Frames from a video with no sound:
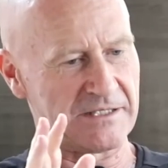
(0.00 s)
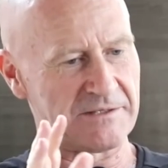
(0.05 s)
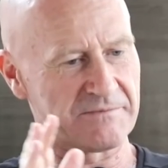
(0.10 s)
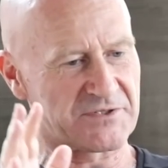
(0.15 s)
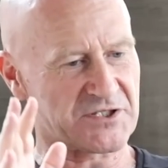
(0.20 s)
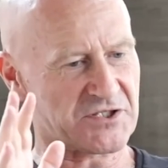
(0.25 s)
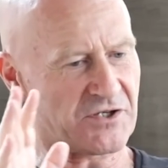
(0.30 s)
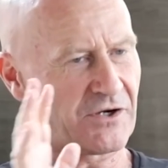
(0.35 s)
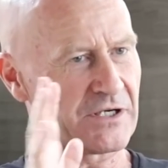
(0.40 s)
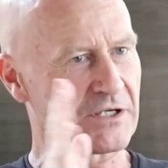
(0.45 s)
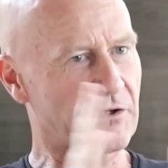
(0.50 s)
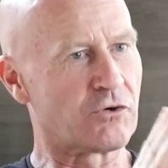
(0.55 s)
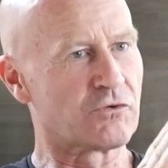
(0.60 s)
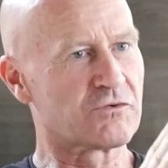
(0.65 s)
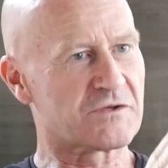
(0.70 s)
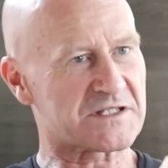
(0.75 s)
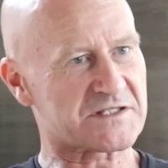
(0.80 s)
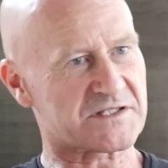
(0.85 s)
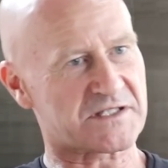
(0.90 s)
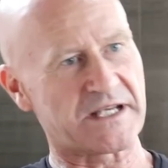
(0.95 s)
in them solid.
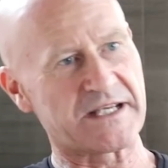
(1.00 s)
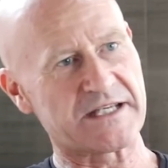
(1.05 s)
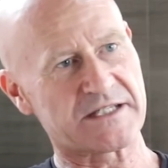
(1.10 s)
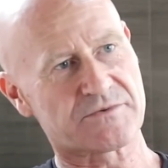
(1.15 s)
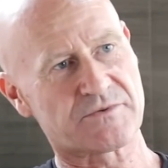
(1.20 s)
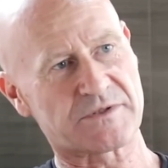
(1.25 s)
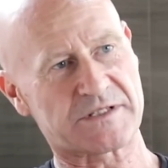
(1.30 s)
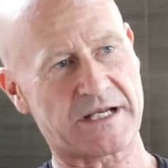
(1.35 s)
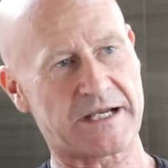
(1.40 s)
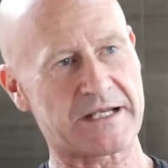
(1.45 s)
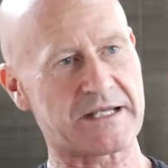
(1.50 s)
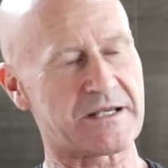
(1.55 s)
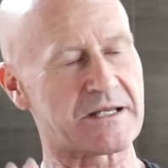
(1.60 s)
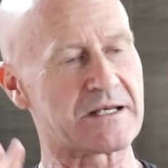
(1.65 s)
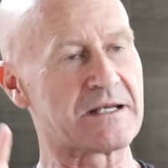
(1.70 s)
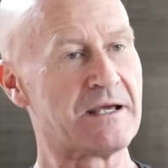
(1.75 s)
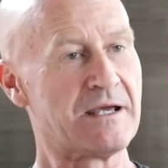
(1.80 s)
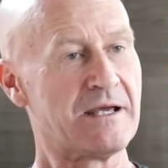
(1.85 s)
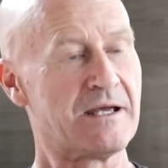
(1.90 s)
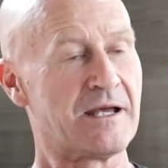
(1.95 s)
All the seats were
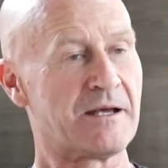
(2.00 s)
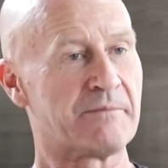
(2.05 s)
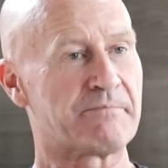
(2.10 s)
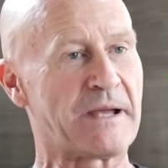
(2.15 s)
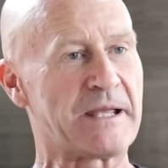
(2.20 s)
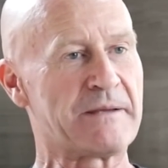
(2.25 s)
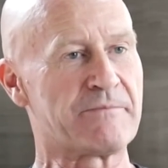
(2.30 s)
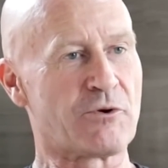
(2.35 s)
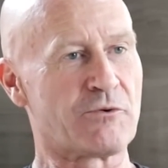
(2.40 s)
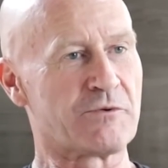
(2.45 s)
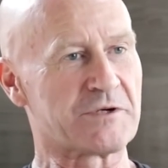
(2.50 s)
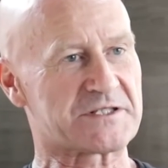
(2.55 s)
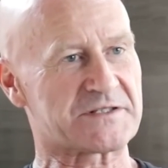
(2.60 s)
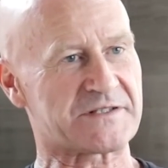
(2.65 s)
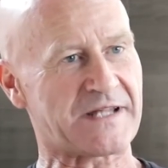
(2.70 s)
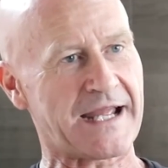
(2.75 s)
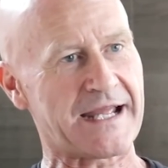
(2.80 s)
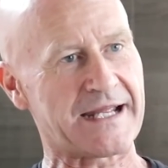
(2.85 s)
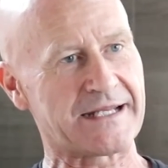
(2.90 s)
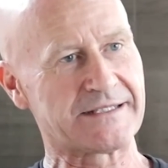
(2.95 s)
taken. People were
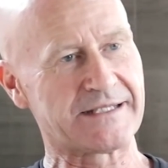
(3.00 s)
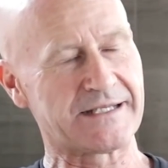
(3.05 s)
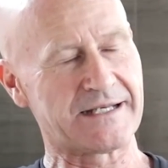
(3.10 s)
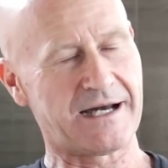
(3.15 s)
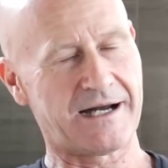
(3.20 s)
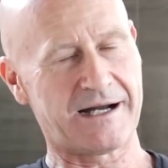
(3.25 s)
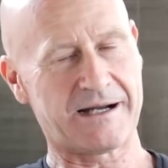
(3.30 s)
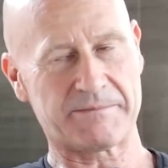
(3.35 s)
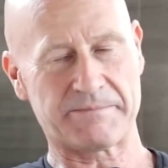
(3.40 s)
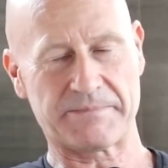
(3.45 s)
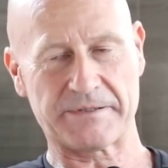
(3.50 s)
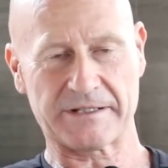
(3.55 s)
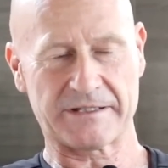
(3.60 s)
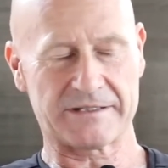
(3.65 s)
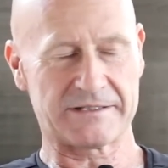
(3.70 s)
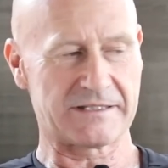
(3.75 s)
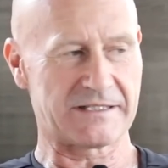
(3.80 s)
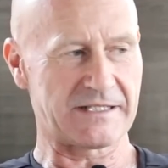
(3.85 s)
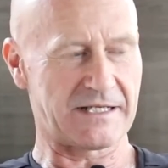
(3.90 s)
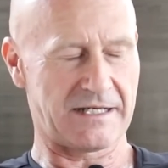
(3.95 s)
standing up,
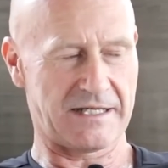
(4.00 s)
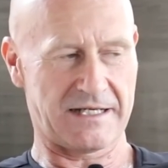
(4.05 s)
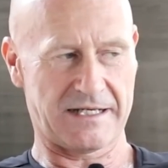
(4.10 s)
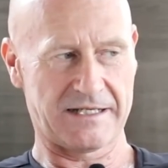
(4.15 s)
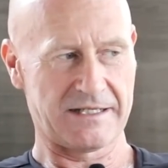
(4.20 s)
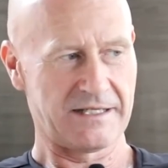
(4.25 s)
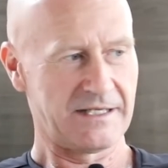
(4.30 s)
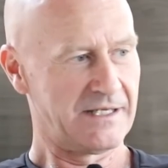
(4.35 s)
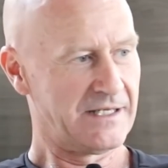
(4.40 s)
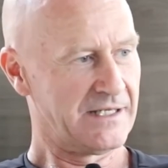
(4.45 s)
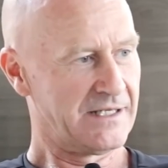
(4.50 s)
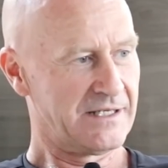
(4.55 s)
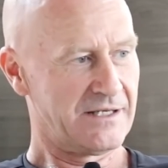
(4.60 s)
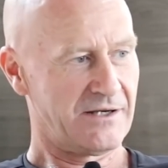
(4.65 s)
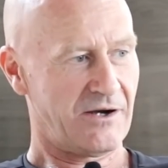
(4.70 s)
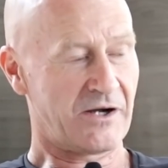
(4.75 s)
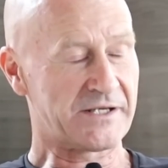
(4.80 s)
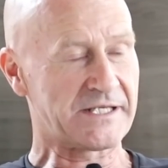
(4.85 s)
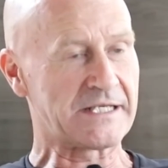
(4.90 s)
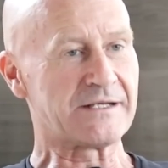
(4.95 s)
and uh,
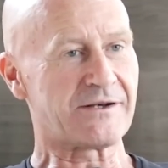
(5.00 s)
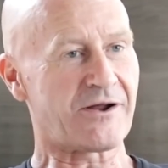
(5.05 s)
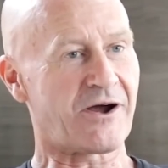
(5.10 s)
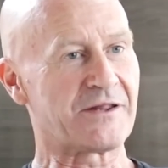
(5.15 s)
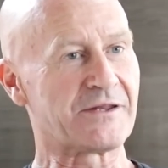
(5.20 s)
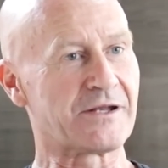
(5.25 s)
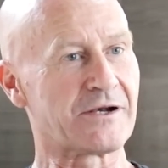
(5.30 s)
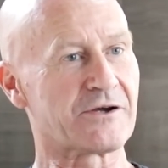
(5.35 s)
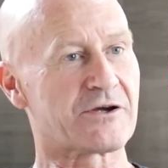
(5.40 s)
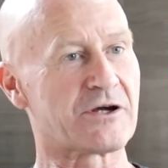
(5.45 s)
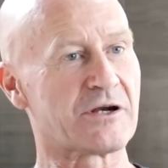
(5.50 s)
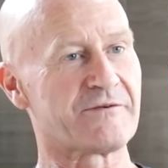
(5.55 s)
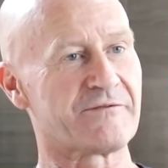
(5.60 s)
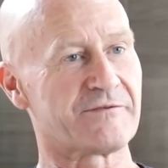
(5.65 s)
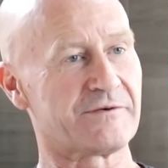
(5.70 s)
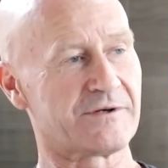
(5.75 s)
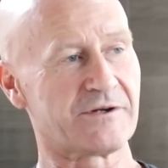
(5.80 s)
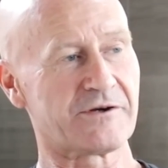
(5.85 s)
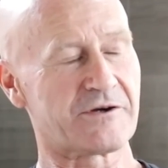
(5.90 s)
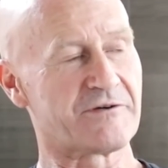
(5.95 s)
I didn't like the look
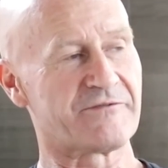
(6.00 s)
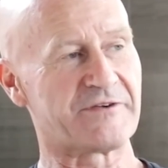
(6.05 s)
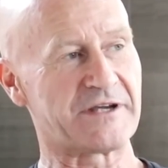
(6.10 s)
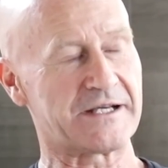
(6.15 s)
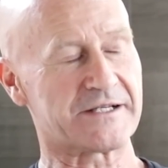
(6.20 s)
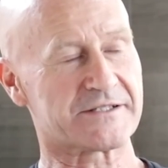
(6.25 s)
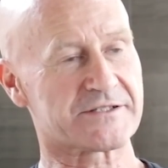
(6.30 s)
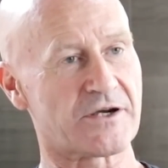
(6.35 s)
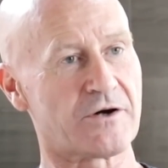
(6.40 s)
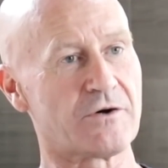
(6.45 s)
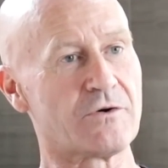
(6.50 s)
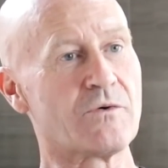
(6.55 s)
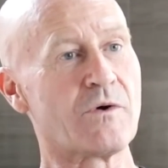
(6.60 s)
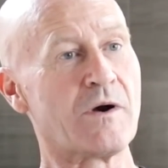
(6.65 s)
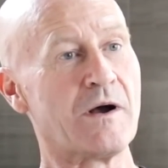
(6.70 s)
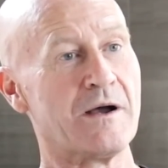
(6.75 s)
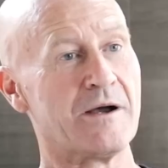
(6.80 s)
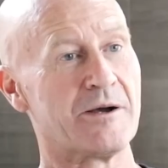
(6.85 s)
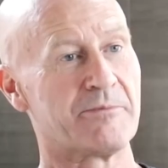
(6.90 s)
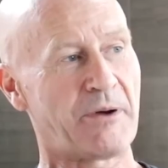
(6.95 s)
of look of it at
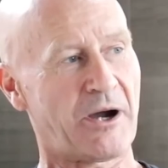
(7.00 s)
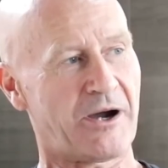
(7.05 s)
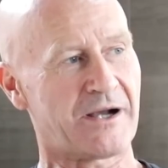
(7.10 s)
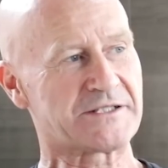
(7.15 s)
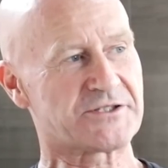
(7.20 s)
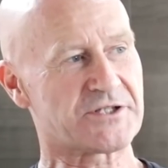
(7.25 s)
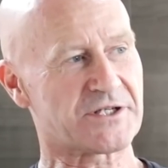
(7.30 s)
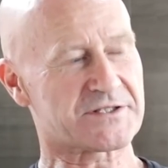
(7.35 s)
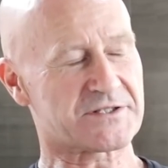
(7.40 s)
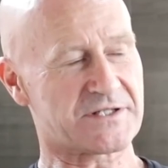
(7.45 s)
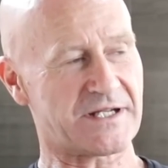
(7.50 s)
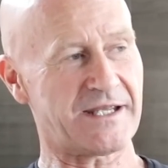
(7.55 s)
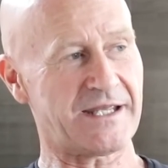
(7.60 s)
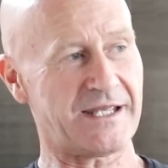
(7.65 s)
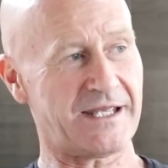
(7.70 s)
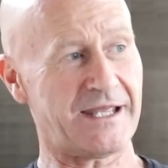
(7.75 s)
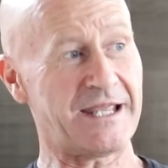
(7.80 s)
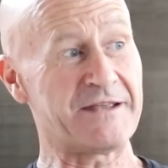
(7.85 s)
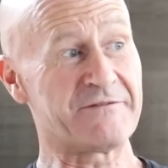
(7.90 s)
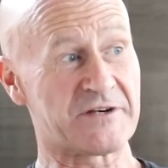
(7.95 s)
all. But I just
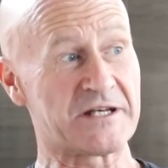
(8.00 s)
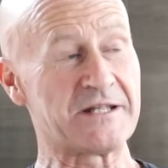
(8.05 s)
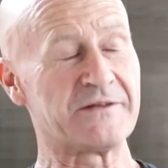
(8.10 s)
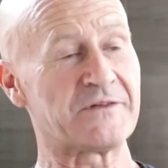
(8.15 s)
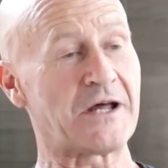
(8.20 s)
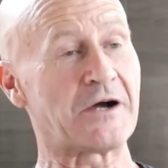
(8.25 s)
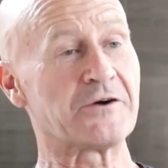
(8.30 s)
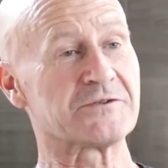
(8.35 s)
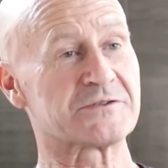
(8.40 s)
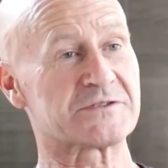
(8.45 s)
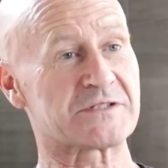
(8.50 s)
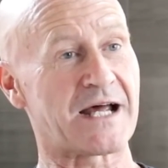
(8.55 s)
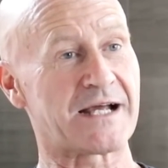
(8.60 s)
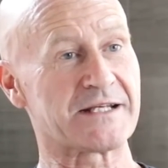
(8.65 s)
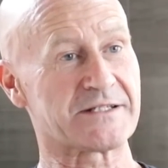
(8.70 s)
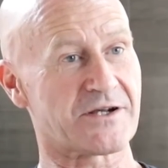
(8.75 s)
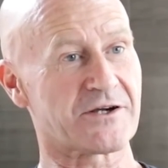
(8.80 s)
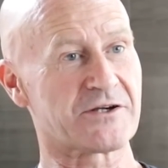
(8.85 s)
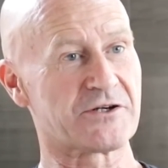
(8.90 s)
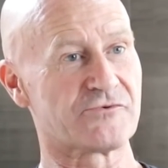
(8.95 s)
it, even in those
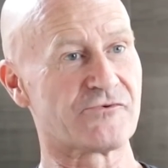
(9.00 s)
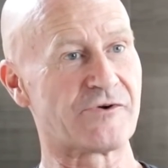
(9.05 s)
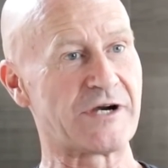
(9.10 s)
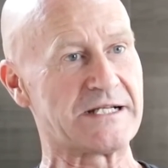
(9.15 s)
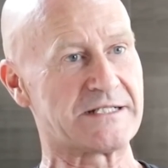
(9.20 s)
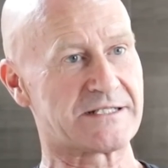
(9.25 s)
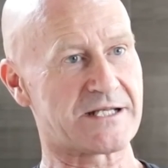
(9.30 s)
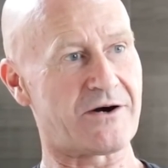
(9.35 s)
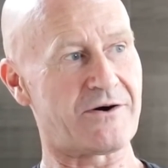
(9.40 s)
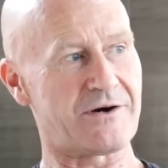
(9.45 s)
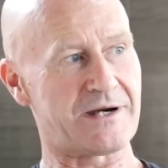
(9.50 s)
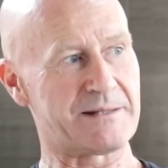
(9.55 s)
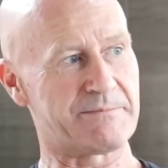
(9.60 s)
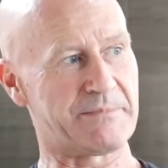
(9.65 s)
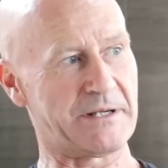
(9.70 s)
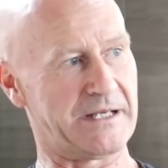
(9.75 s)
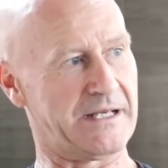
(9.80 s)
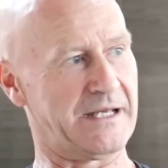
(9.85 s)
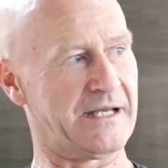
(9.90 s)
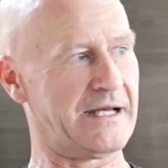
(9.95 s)
days I could read Thai a
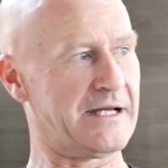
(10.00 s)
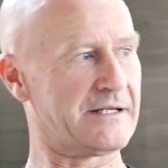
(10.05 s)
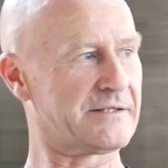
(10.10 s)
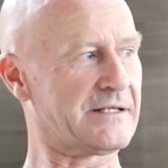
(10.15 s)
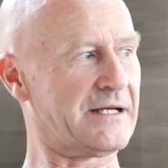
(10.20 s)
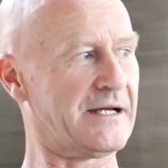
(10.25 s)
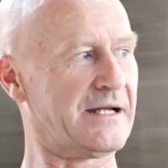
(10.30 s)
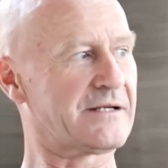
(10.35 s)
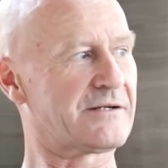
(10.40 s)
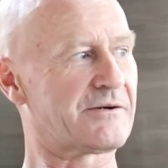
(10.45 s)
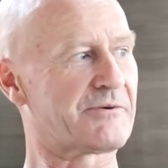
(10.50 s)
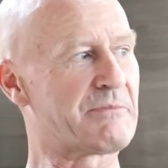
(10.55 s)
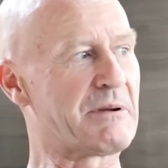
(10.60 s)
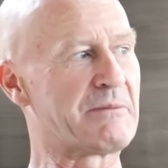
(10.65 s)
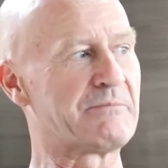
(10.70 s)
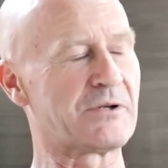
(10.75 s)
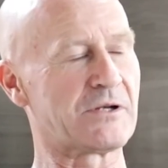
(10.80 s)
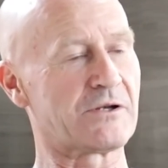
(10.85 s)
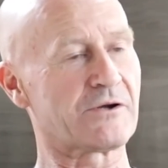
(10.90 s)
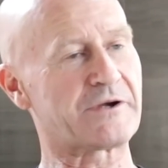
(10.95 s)
bit, and and I
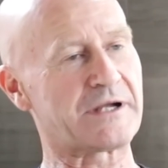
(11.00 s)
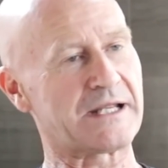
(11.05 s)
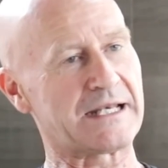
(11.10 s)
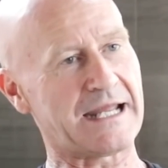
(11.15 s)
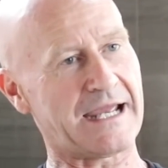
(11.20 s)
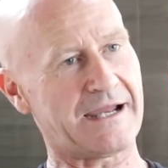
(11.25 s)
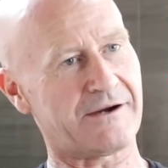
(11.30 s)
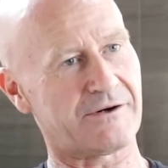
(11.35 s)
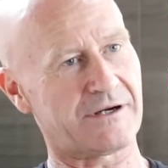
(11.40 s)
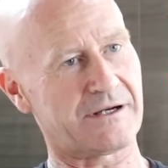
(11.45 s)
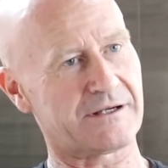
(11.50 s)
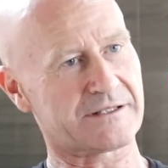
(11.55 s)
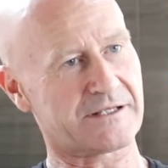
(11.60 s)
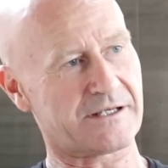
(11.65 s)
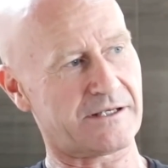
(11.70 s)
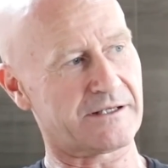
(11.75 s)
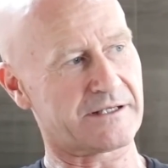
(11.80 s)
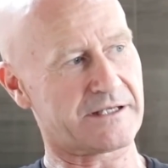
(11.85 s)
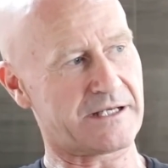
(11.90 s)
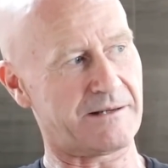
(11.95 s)
remember looking out
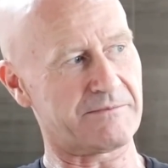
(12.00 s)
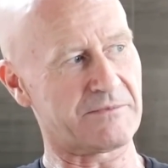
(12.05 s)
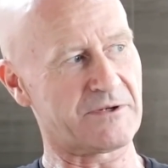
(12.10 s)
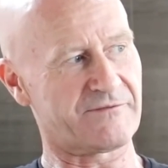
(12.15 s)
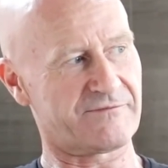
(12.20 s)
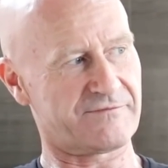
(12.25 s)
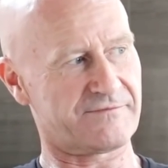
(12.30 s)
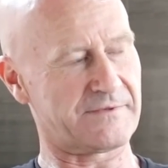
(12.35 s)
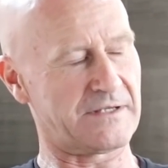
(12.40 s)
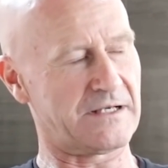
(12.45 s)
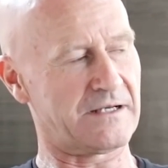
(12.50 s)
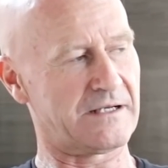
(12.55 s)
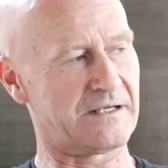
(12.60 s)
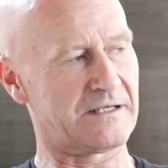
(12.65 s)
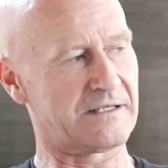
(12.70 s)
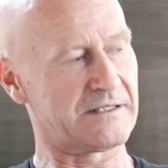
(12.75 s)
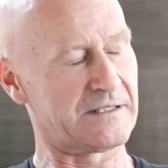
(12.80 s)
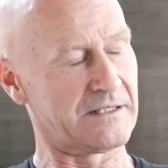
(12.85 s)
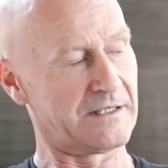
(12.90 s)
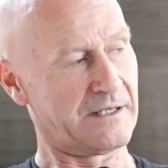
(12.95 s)
a, a couple of
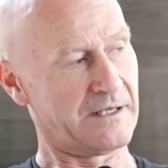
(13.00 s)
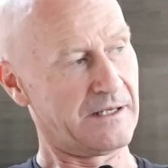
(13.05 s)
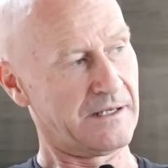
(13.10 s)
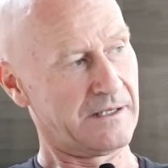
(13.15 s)
uh,